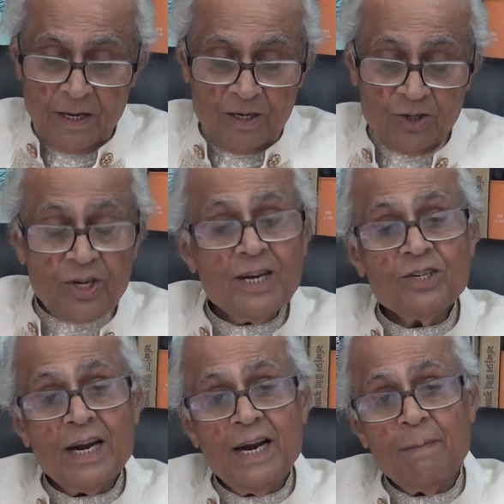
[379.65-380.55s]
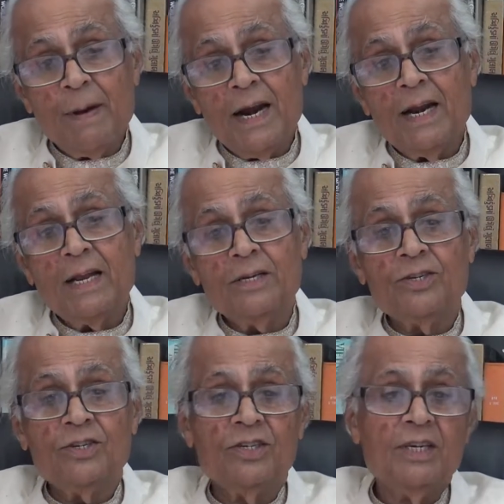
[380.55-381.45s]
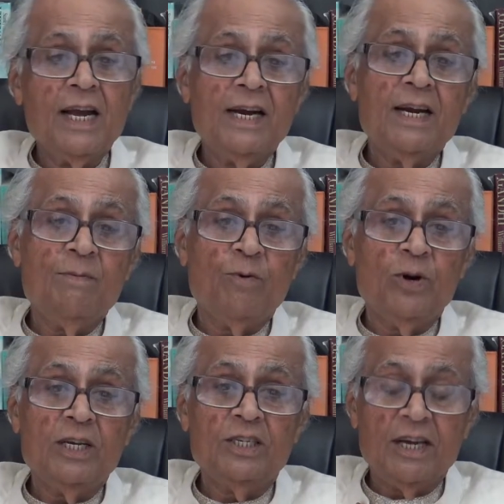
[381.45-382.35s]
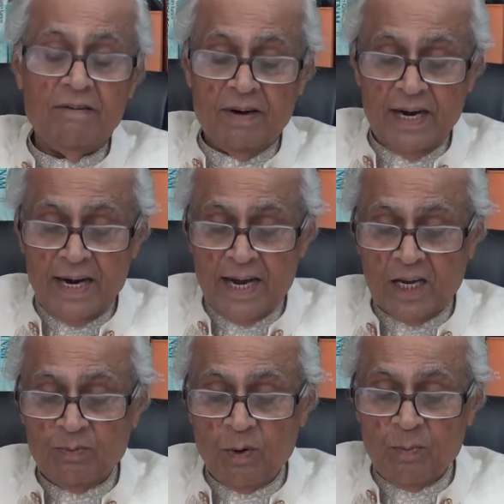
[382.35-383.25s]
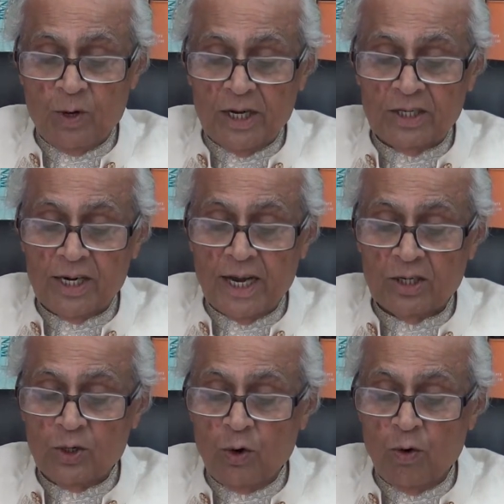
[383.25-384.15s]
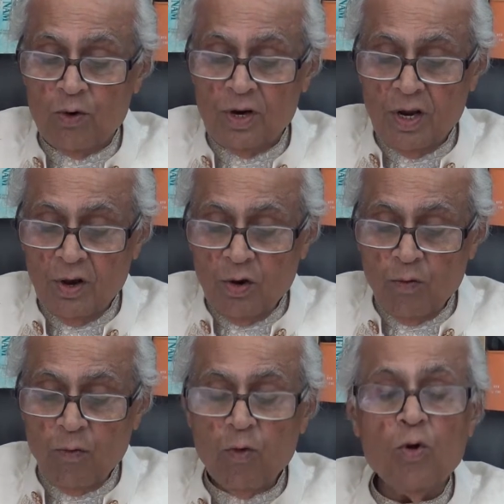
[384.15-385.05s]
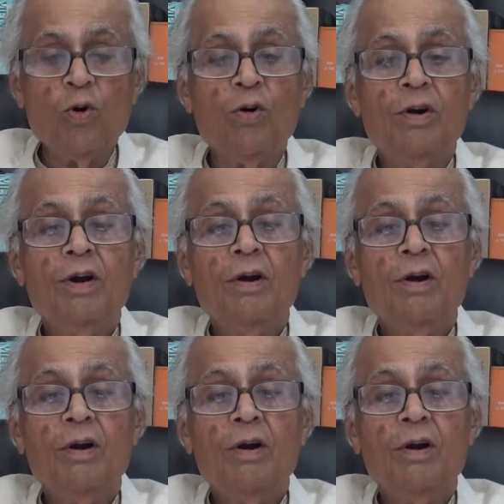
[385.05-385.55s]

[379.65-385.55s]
Since independence, 1947, India's population has grown four